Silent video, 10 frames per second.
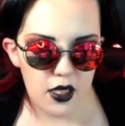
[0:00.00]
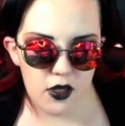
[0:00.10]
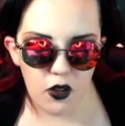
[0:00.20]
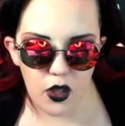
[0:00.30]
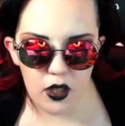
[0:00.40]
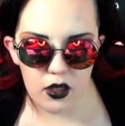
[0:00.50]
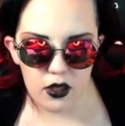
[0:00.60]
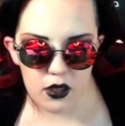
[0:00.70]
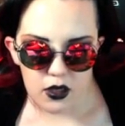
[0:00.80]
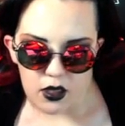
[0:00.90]
And it's all good.
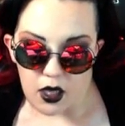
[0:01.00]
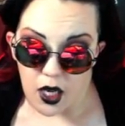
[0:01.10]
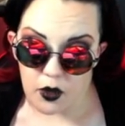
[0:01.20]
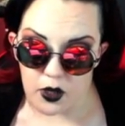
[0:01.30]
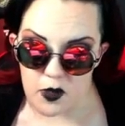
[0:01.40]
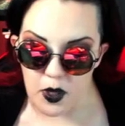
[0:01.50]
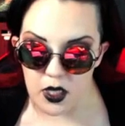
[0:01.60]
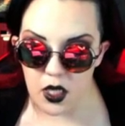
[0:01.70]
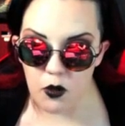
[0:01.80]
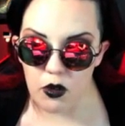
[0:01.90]
I don't
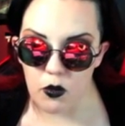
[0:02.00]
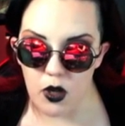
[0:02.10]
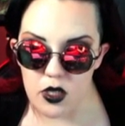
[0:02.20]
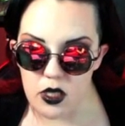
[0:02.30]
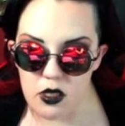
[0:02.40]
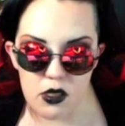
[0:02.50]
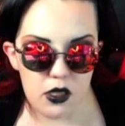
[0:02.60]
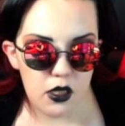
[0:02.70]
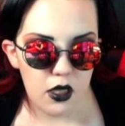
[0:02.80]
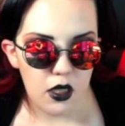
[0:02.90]
expect anyone to watch
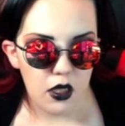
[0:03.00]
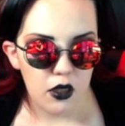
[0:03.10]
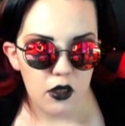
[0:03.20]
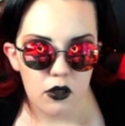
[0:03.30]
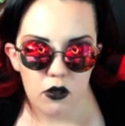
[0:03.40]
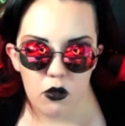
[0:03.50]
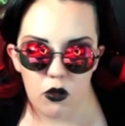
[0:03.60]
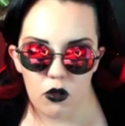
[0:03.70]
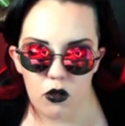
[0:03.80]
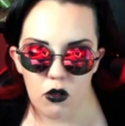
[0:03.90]
this
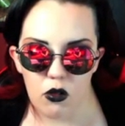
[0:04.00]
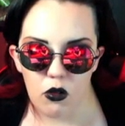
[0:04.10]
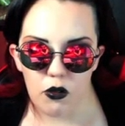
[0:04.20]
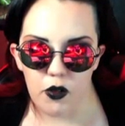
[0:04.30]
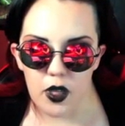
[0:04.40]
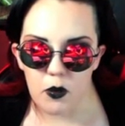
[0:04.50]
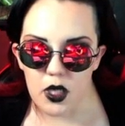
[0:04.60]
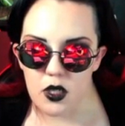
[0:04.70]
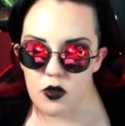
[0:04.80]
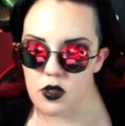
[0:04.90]
or find
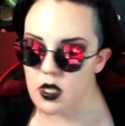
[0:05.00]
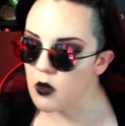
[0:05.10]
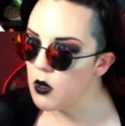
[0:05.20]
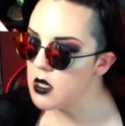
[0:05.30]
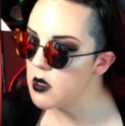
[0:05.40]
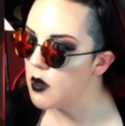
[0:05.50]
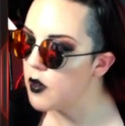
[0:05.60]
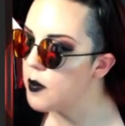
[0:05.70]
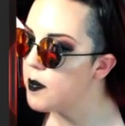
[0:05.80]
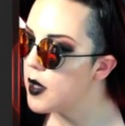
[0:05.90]
me interesting
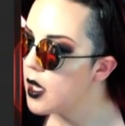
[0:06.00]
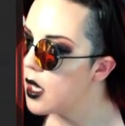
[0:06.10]
whatsoever.